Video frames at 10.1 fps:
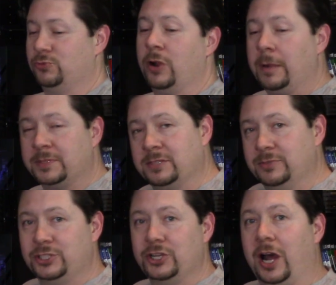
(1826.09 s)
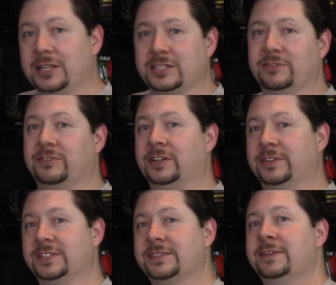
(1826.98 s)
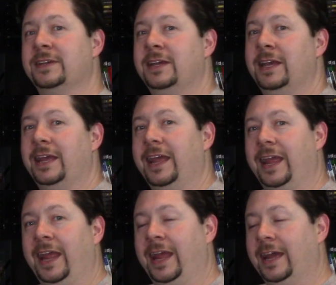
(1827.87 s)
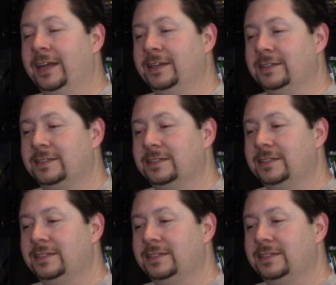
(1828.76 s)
drops some shots in front of us. And